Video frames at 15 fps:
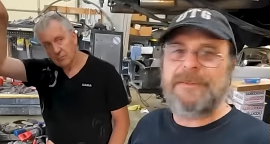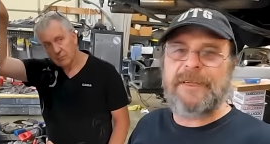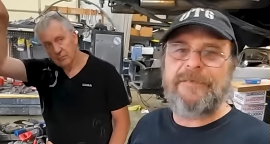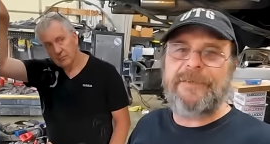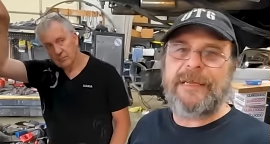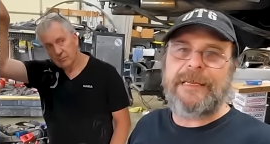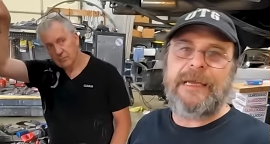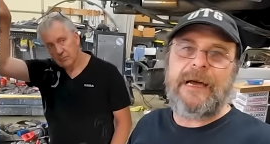Speaker 1: or
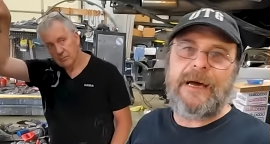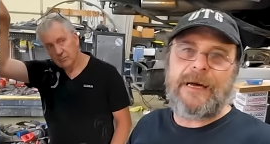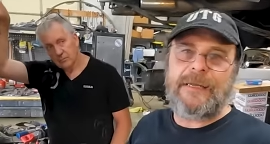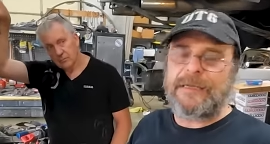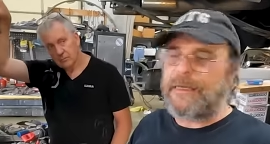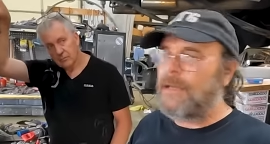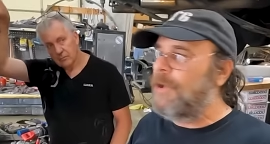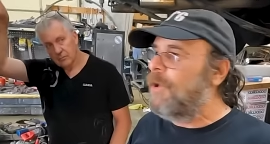780
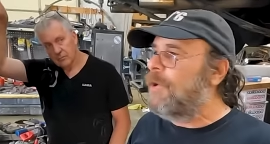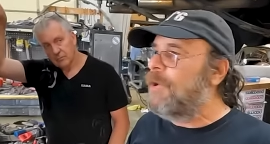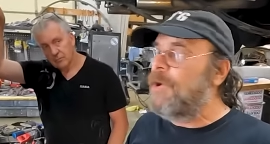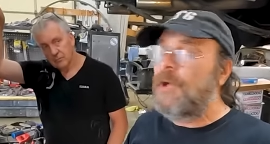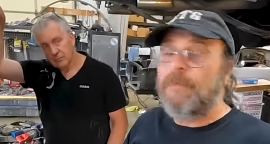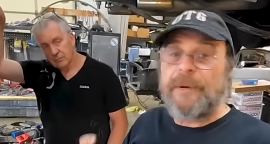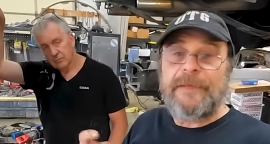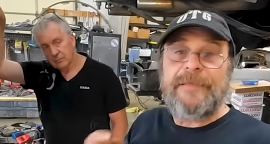Holley?
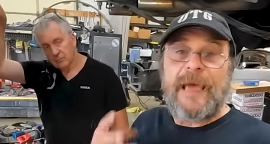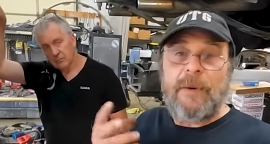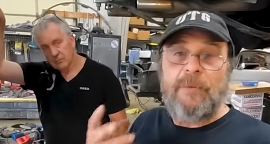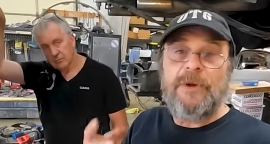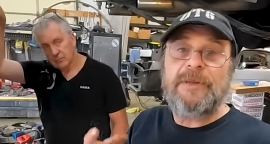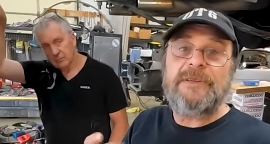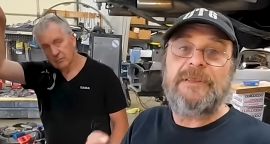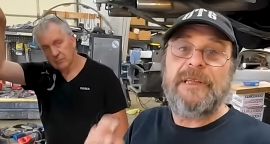But that
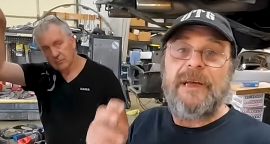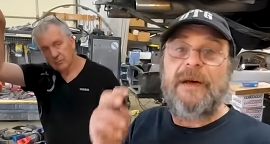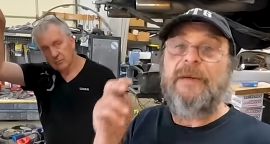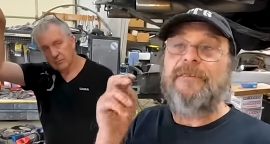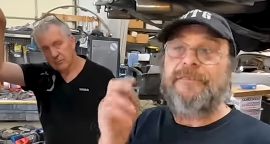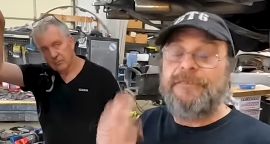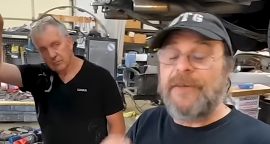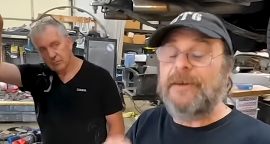was
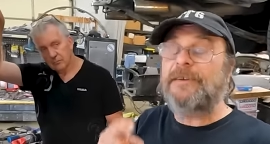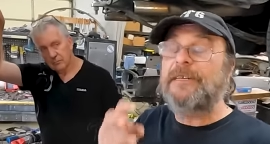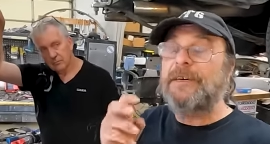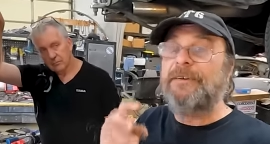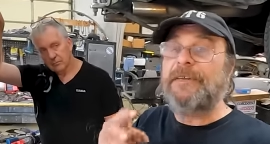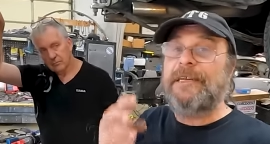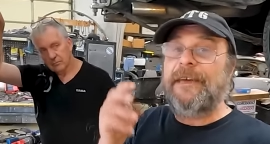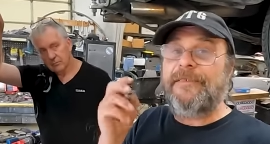a, a,
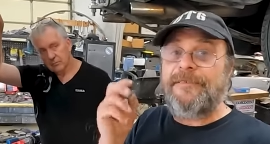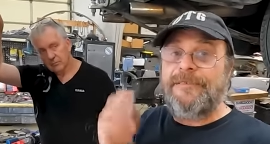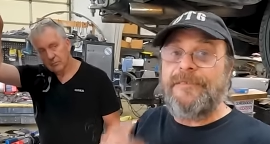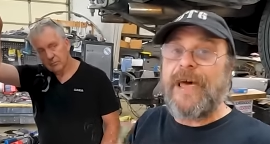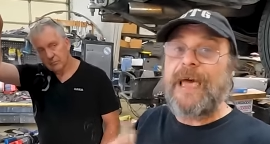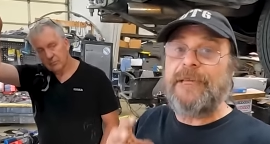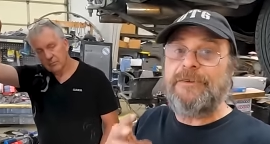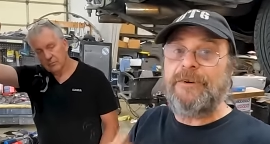literally a
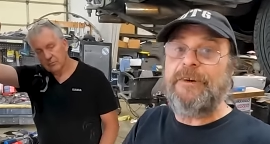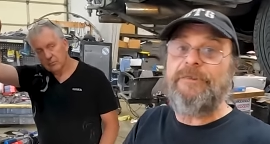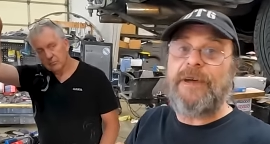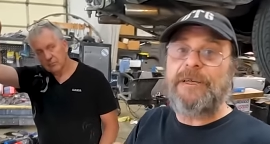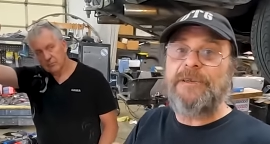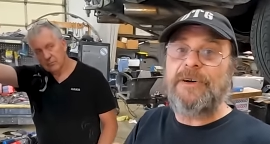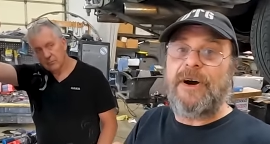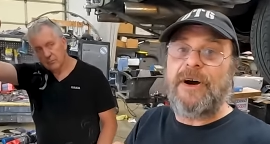factory
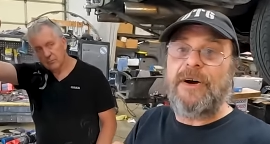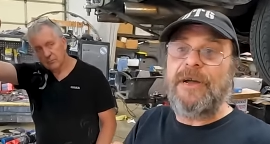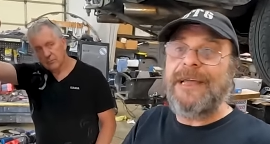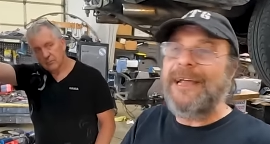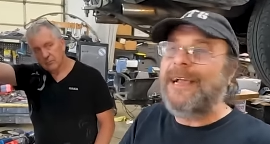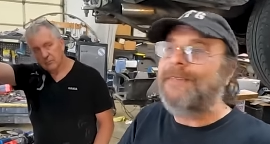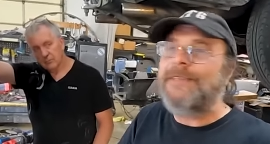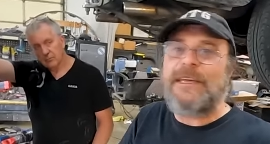race car
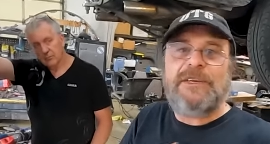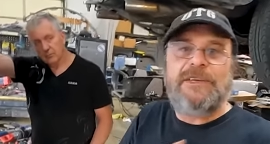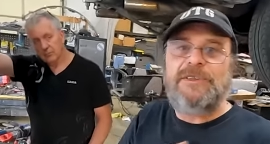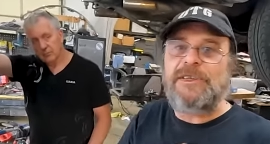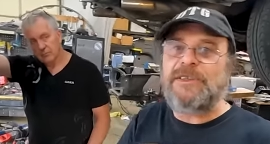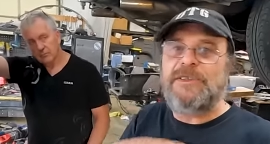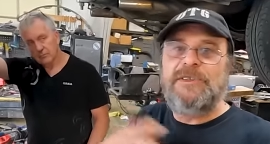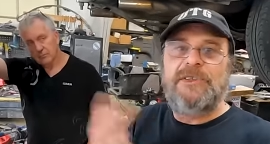that you
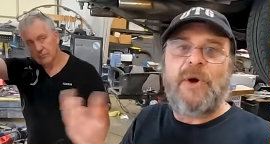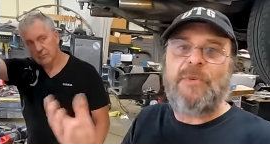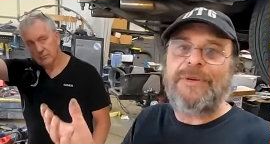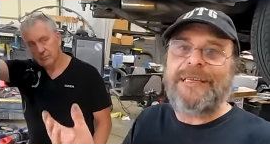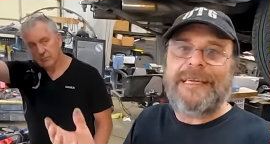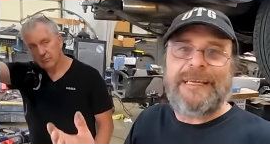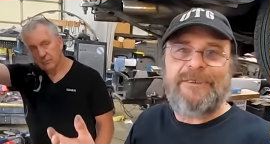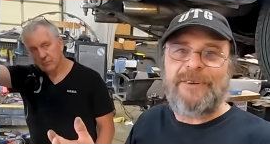just
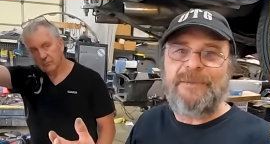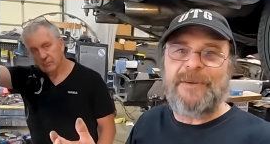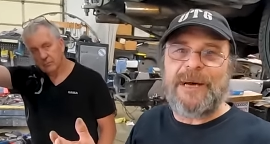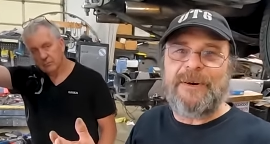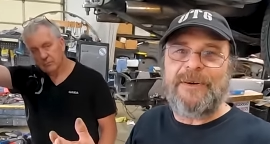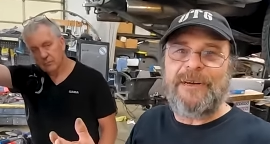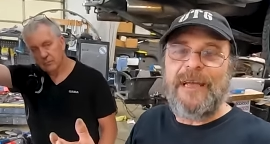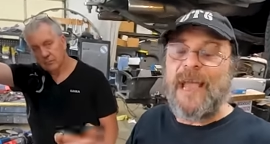don't hear
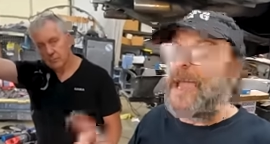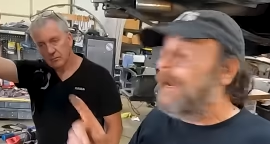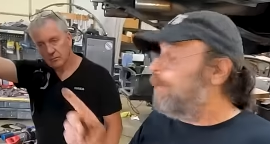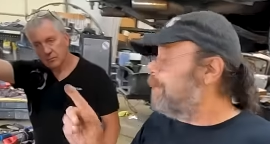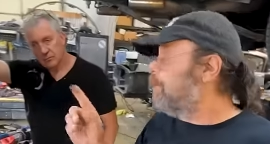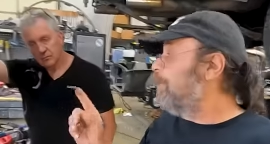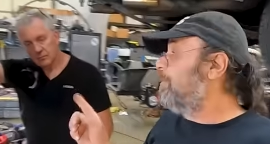about. And that was